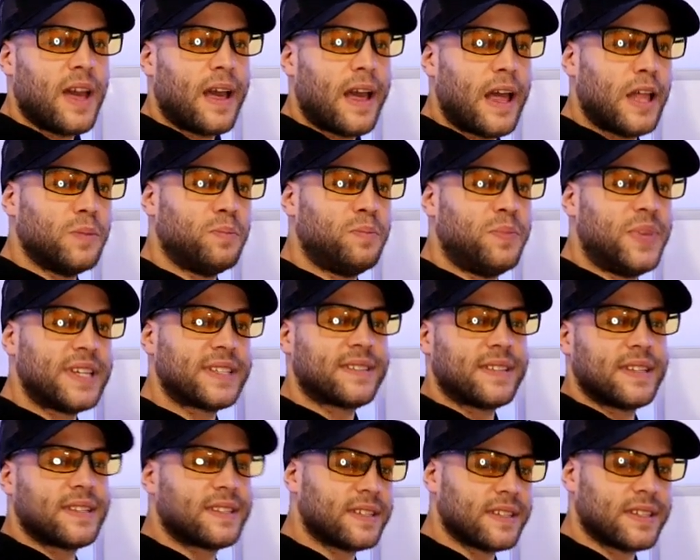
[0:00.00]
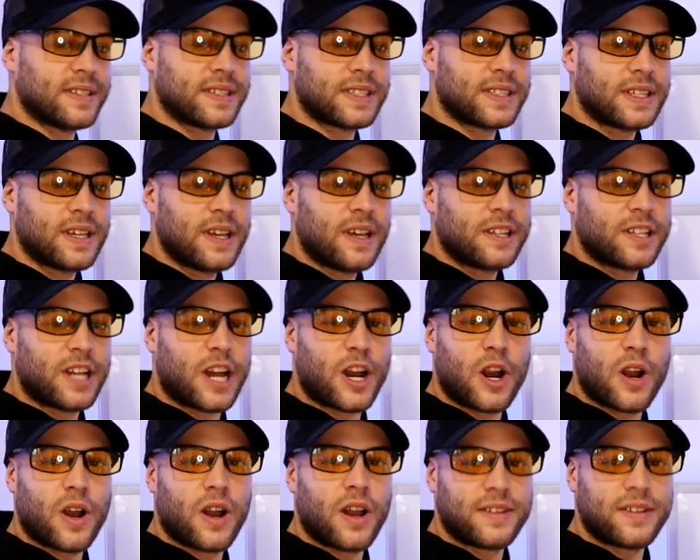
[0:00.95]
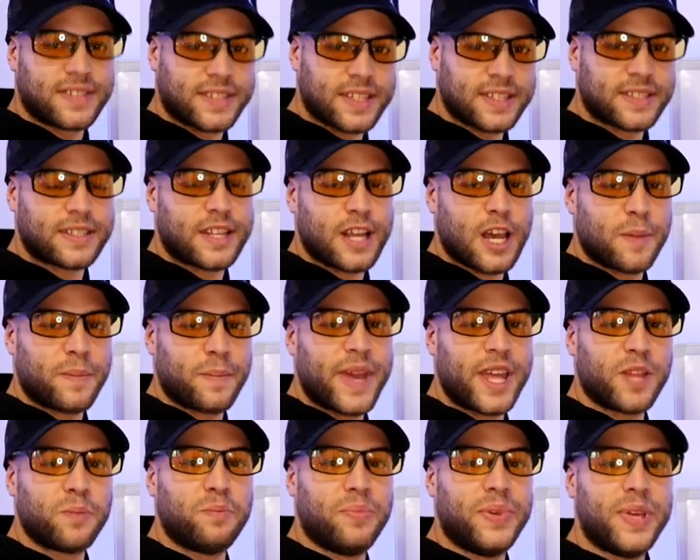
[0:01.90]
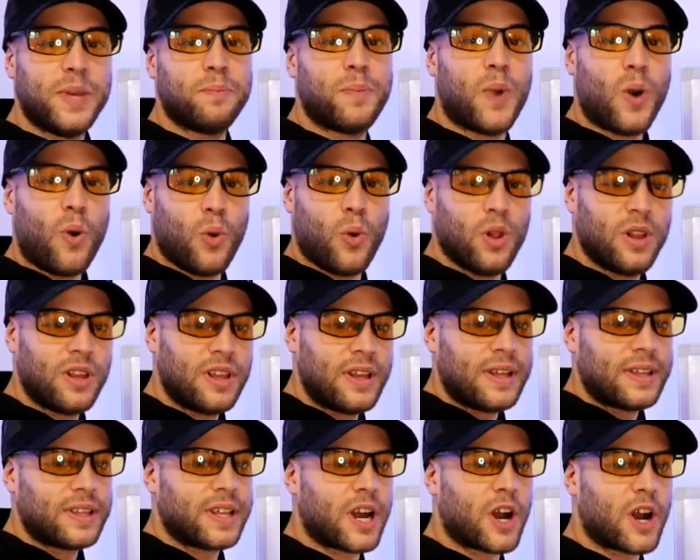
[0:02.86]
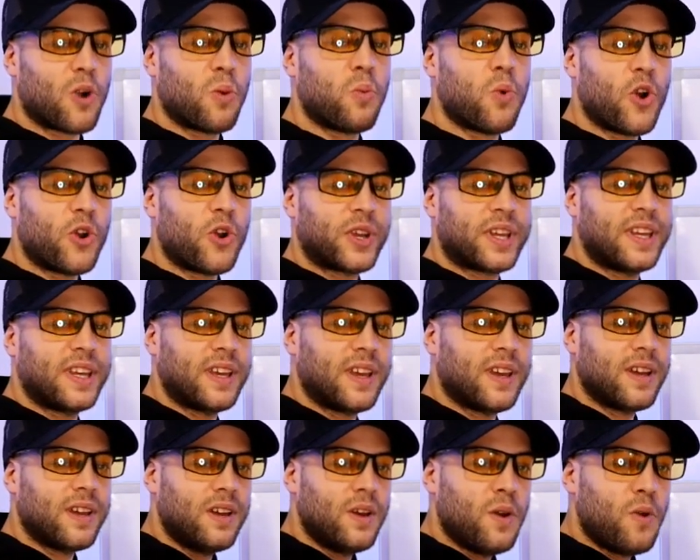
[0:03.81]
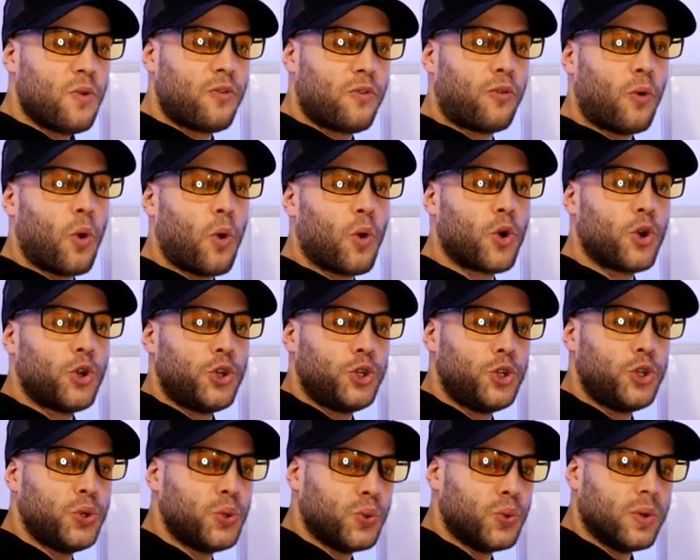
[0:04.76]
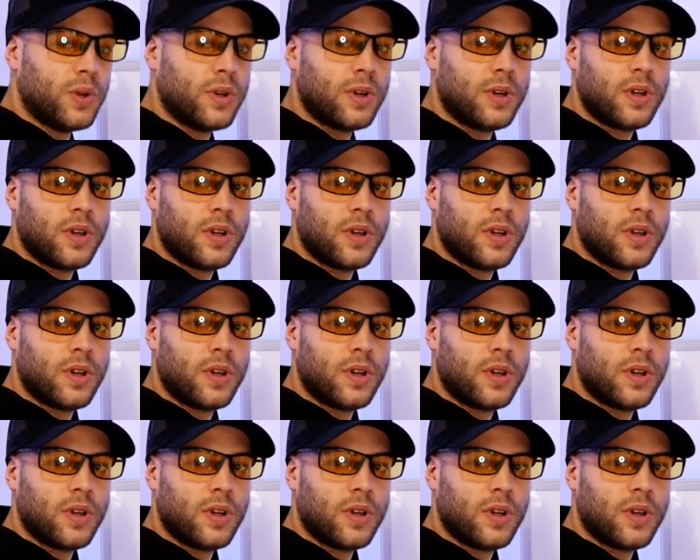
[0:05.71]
and businesses that are a system and people that are working for you.